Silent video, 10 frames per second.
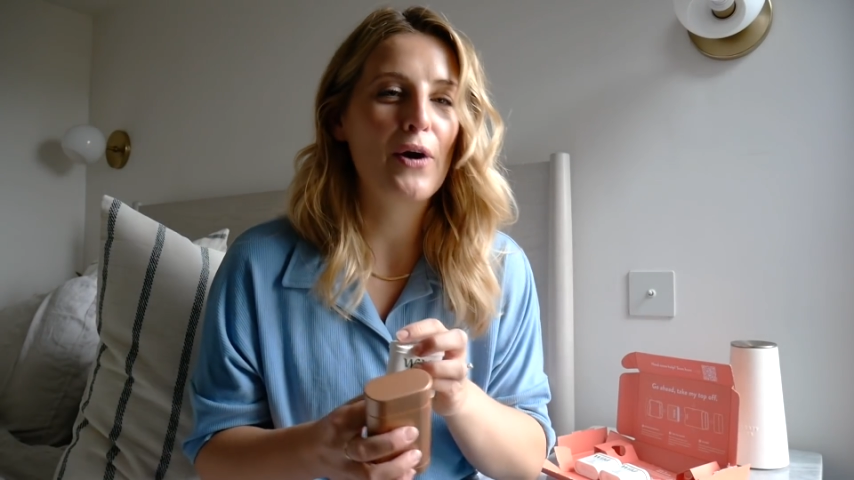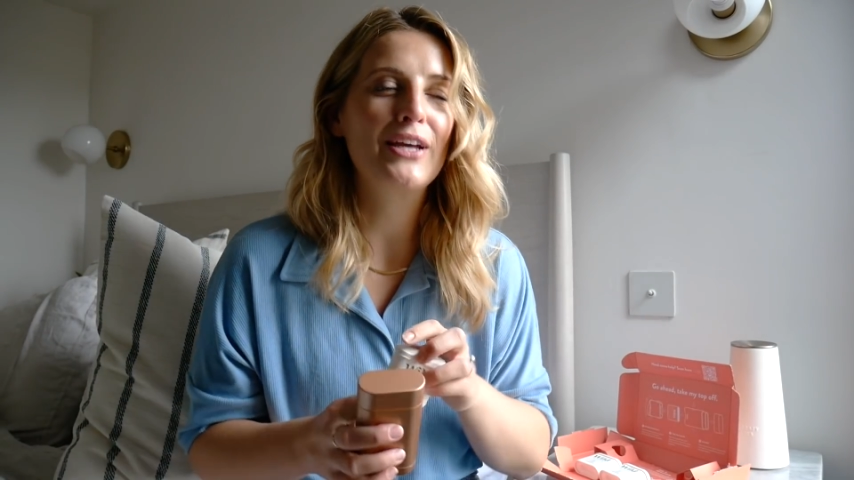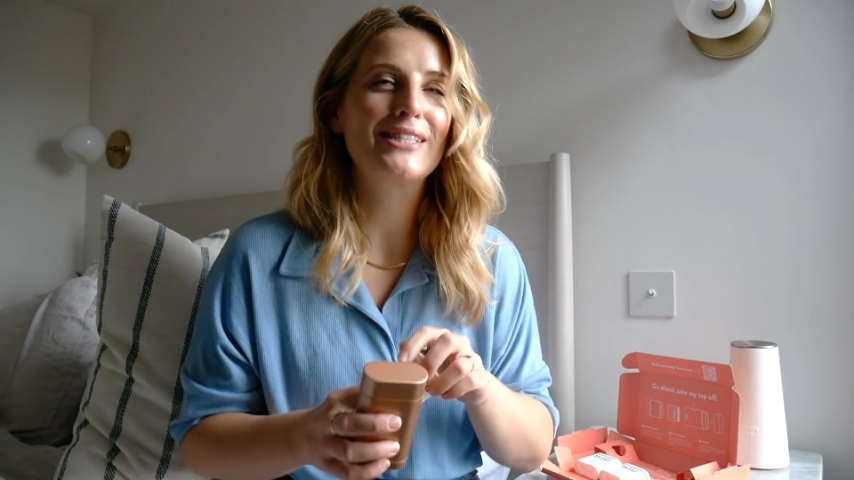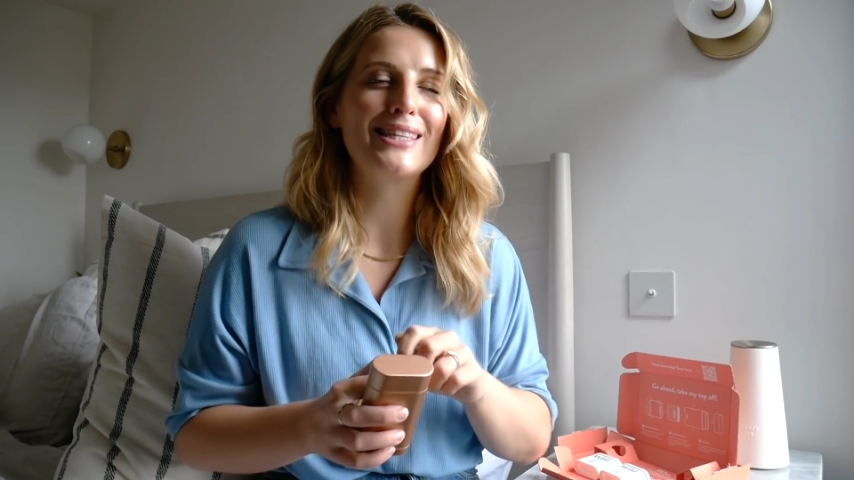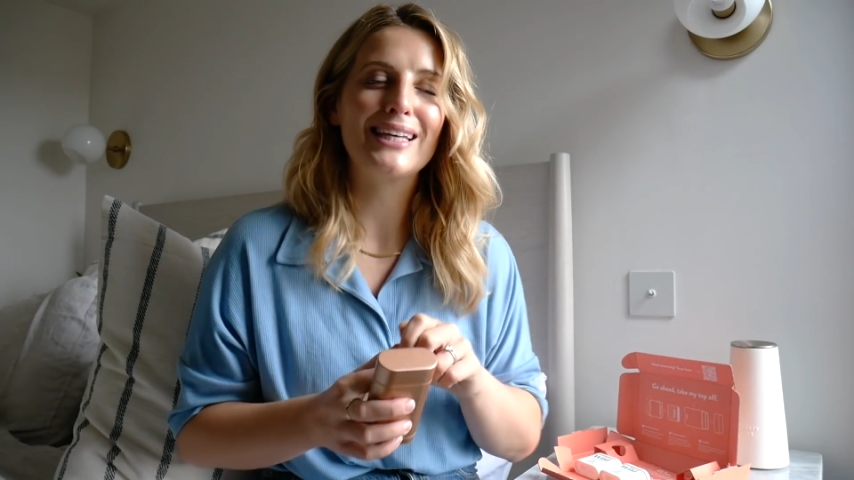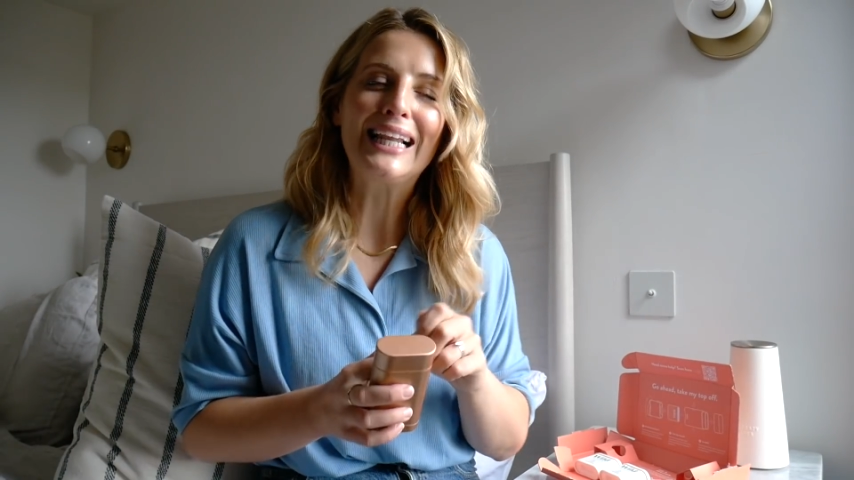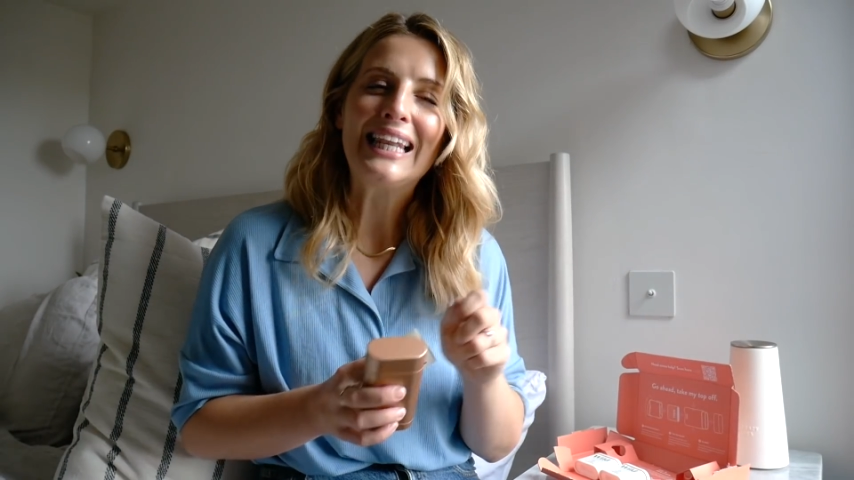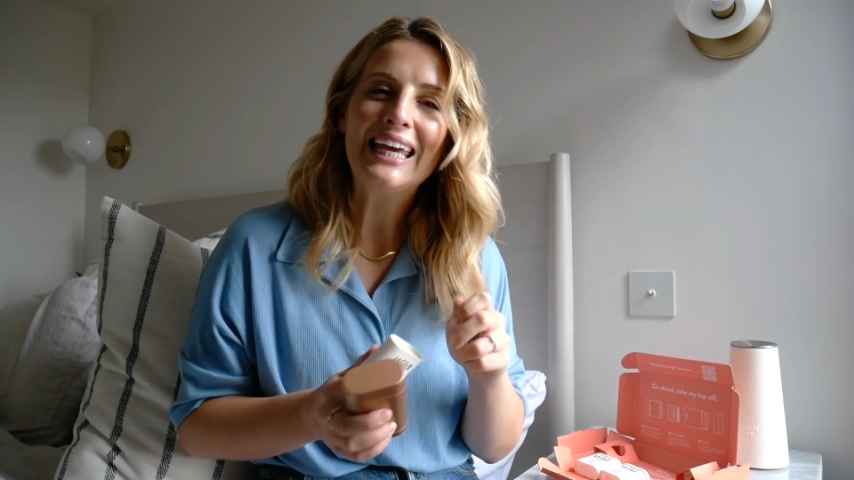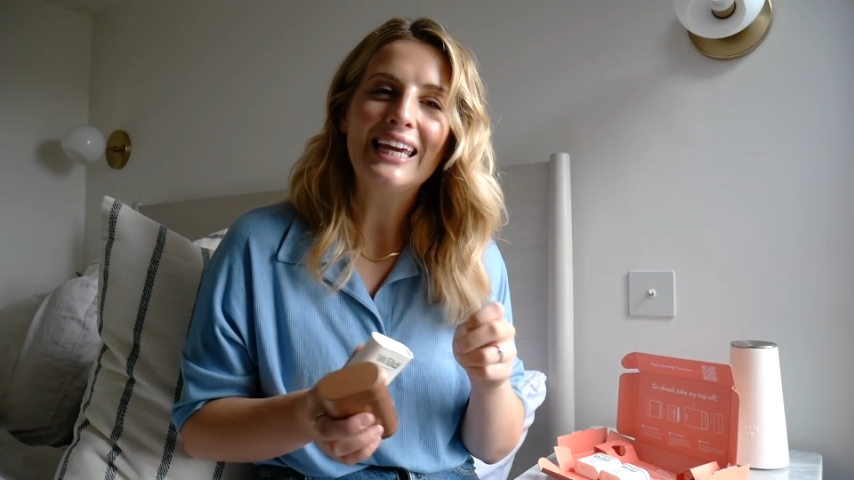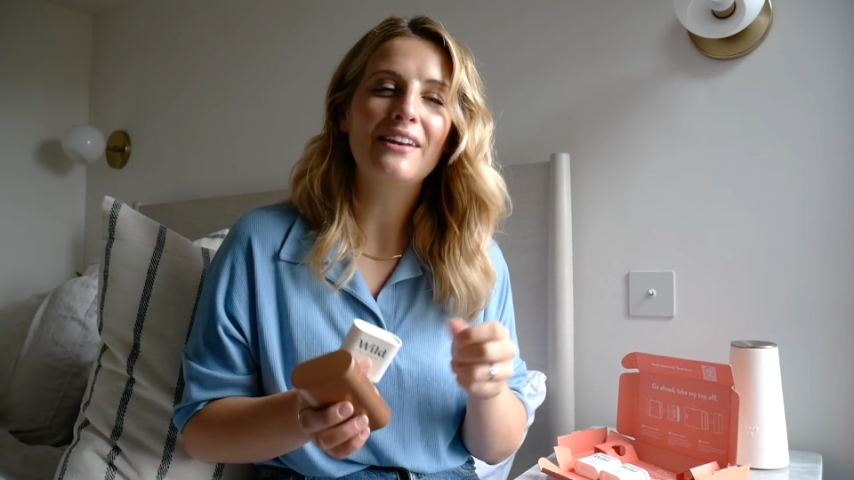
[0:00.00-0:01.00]
It's
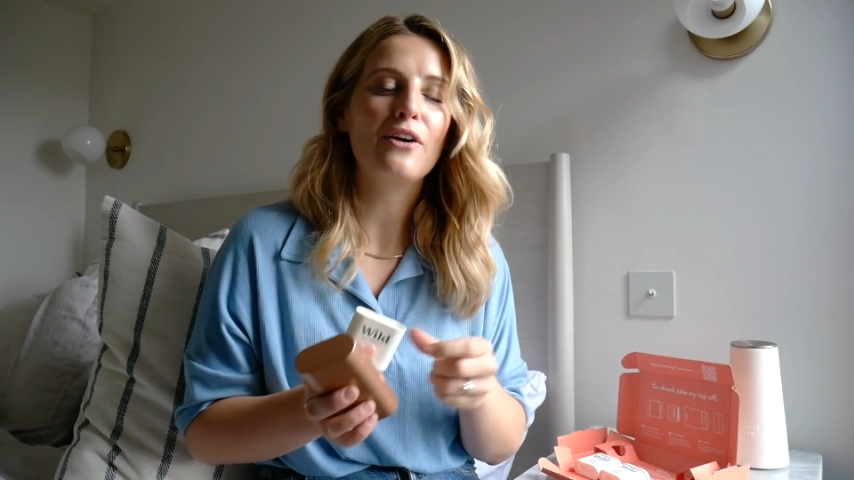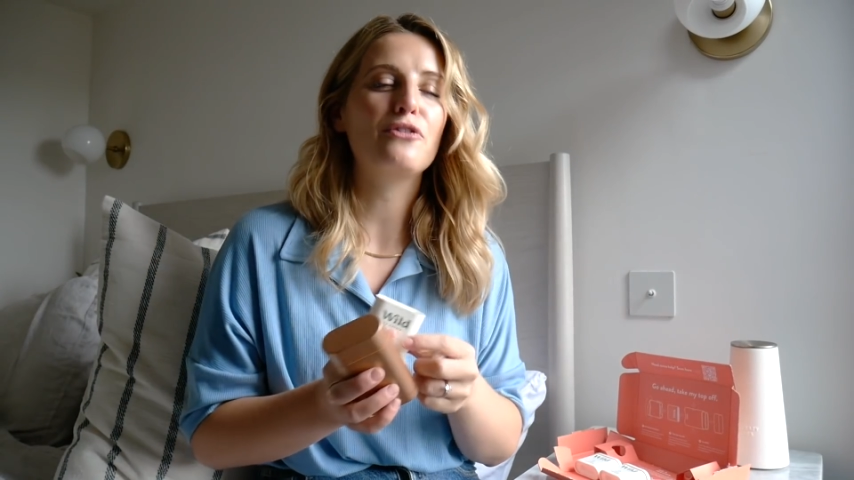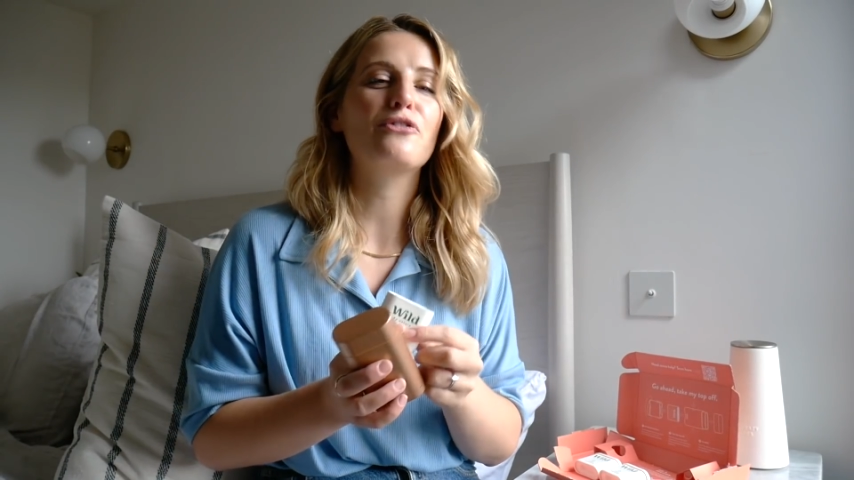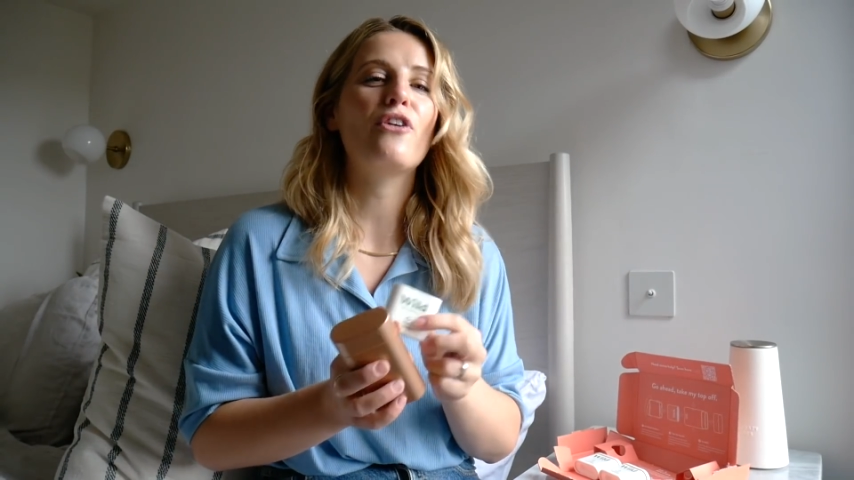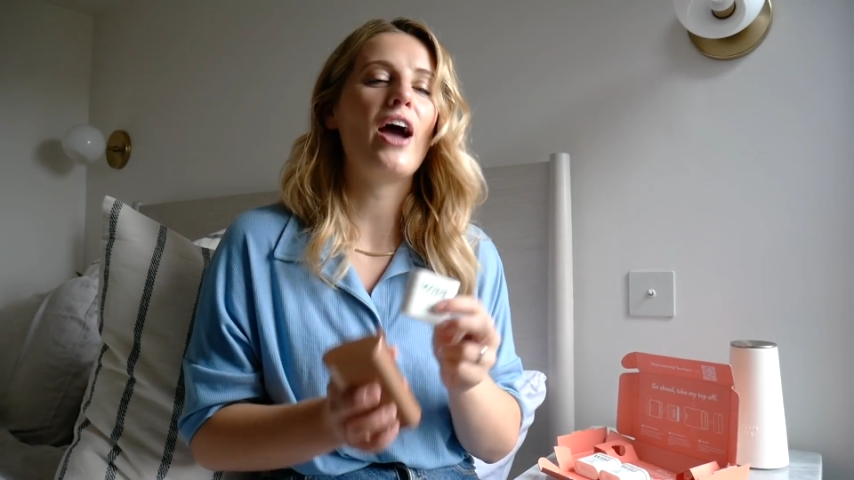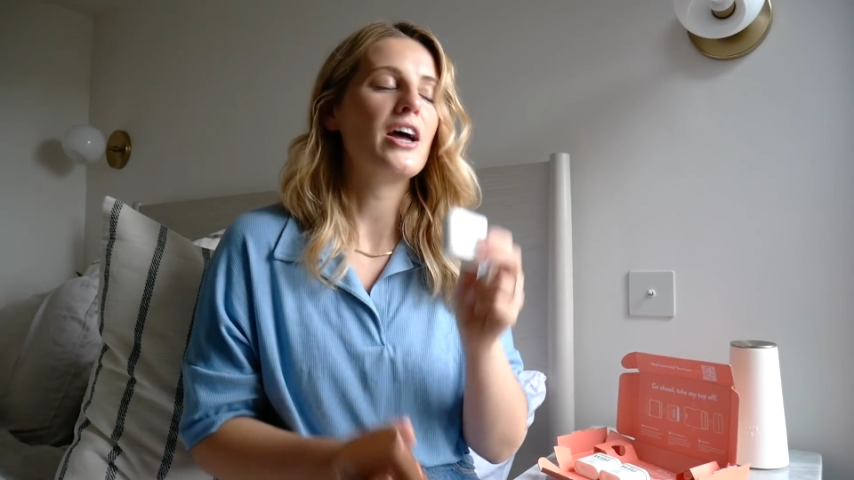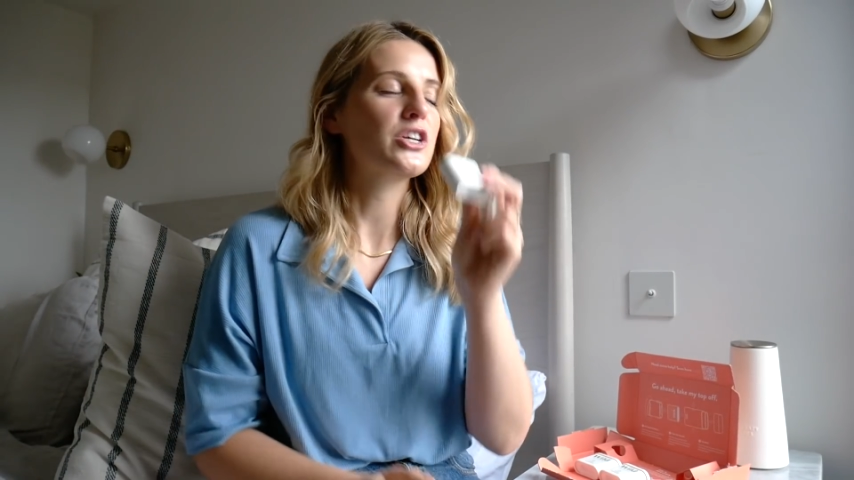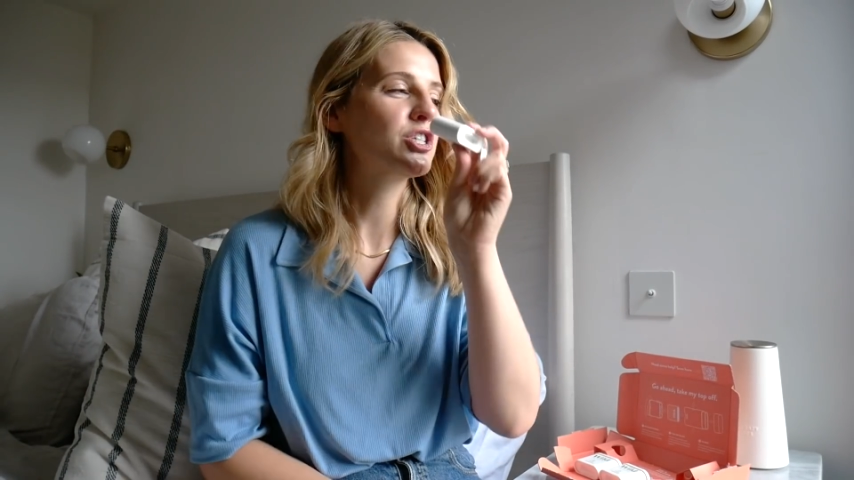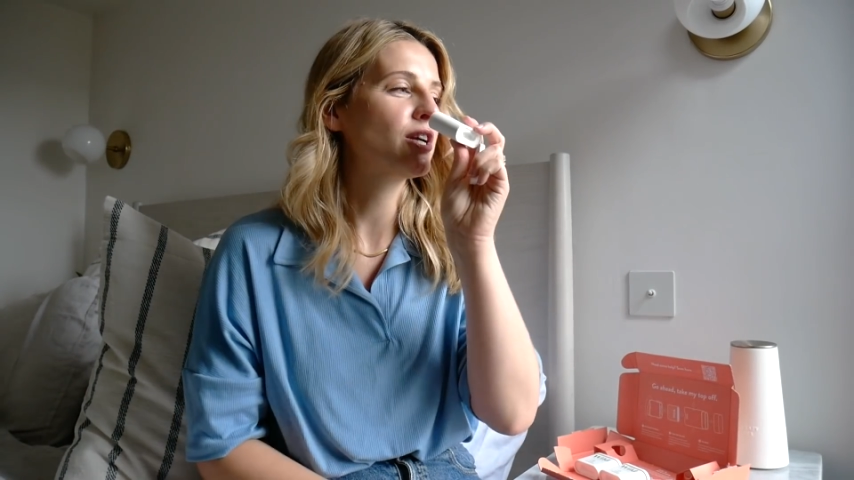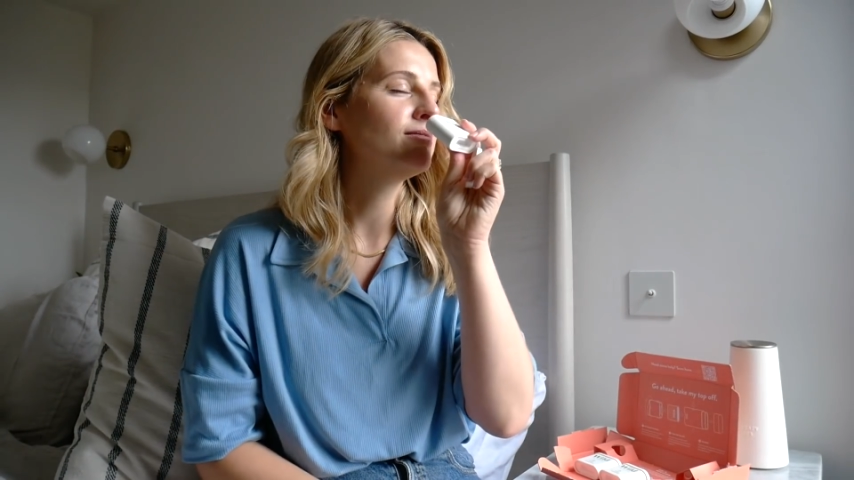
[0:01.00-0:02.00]
clean,
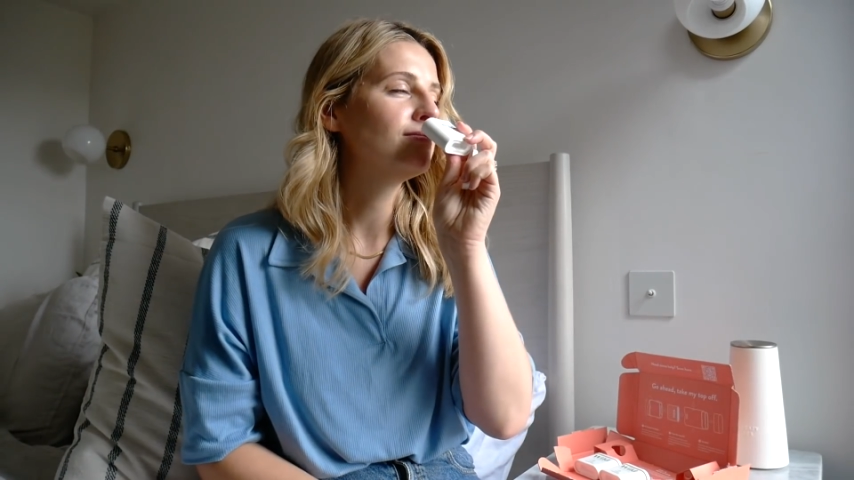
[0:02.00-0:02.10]
fresh,